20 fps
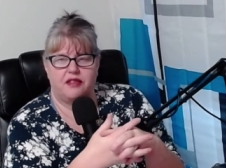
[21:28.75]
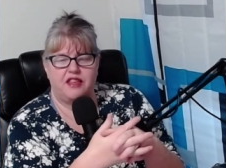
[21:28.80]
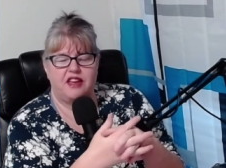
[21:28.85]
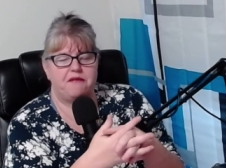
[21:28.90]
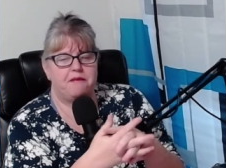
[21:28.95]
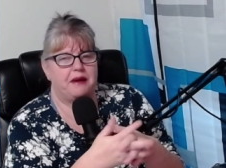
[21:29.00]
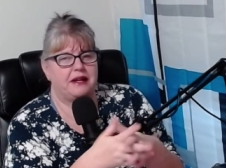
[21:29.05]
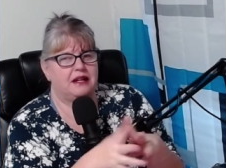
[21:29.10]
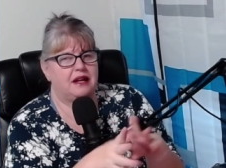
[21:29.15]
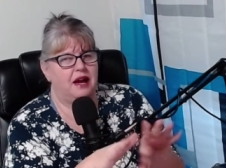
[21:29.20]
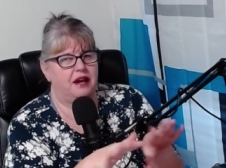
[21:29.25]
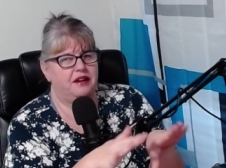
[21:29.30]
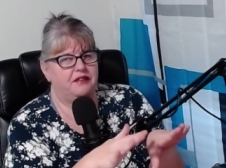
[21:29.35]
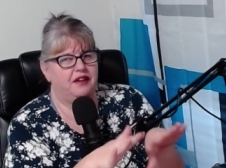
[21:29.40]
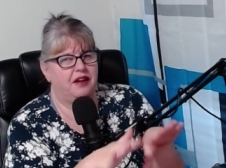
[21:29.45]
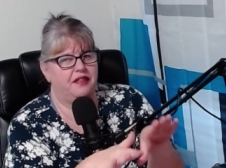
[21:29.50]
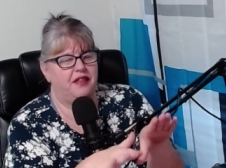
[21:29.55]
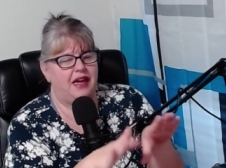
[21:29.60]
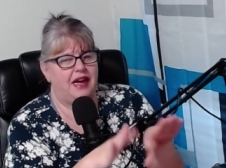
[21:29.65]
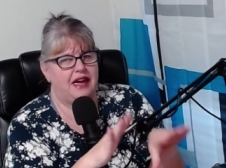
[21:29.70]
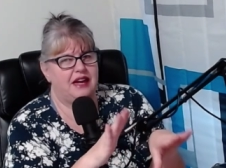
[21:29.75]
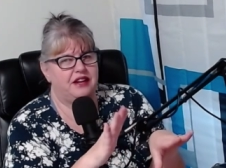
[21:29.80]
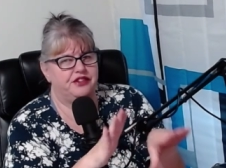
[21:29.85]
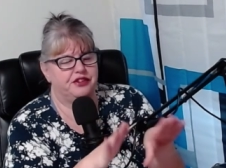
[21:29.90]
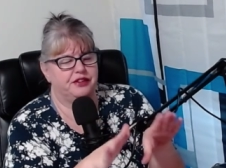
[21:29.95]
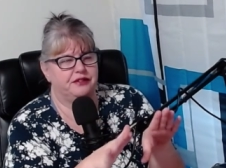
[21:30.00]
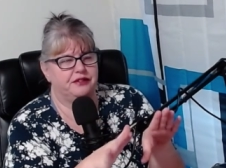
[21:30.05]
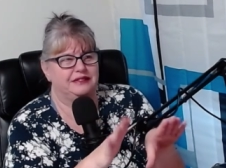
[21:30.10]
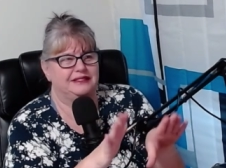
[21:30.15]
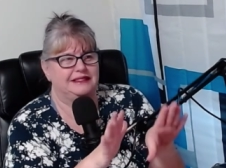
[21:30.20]
They've been kind of on the
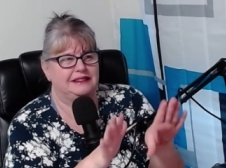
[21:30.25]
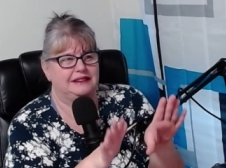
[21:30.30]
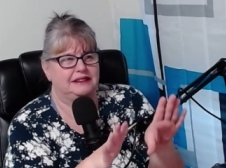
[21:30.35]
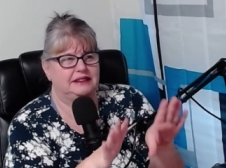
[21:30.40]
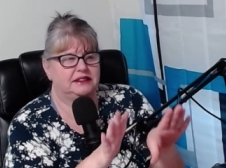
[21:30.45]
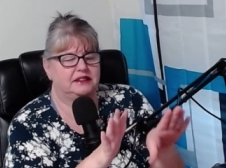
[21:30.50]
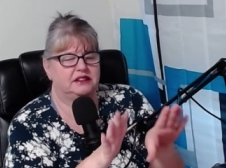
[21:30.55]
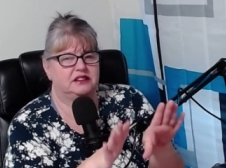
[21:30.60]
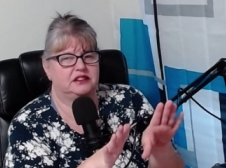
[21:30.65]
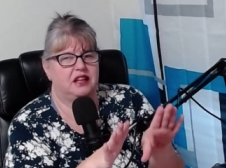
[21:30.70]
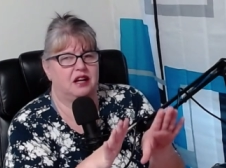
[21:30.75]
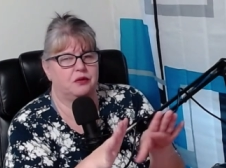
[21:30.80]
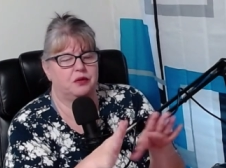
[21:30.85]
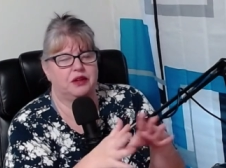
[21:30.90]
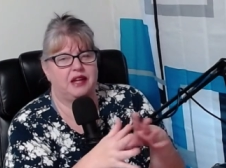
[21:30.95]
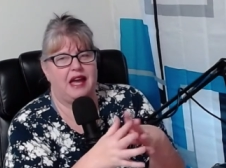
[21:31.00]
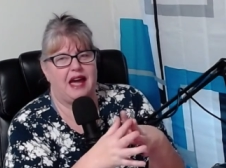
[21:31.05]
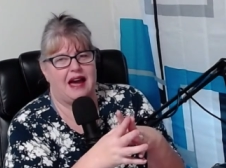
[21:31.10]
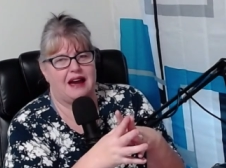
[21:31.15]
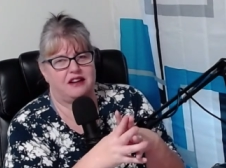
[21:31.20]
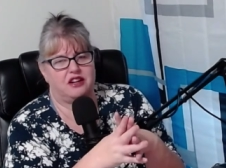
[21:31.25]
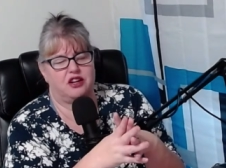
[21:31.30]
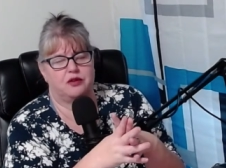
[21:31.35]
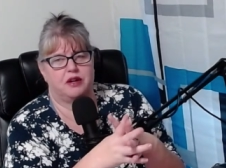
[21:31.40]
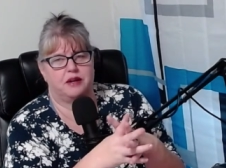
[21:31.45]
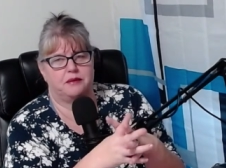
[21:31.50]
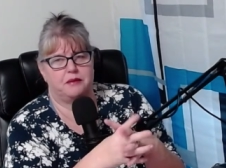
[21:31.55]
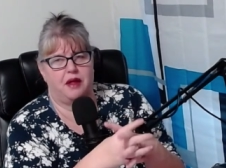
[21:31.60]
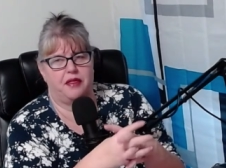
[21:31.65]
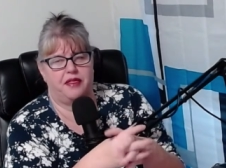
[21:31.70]
edge of uh, it's not really
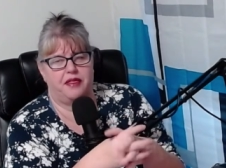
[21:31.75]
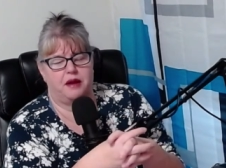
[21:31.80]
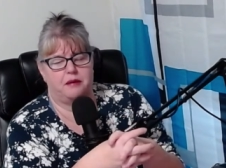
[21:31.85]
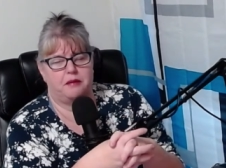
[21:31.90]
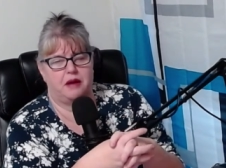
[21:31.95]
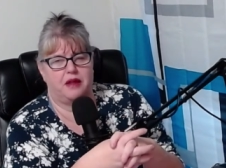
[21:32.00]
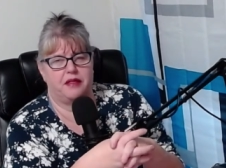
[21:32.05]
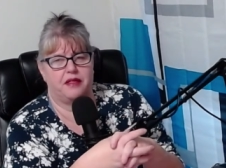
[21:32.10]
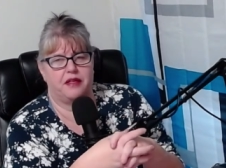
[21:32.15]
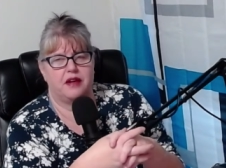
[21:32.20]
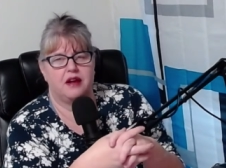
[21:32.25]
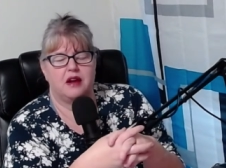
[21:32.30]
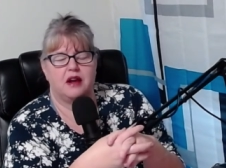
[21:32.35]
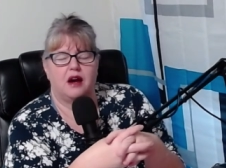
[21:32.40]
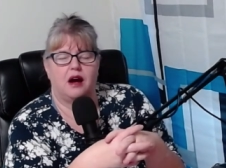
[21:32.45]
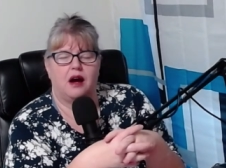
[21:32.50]
accurate month on month.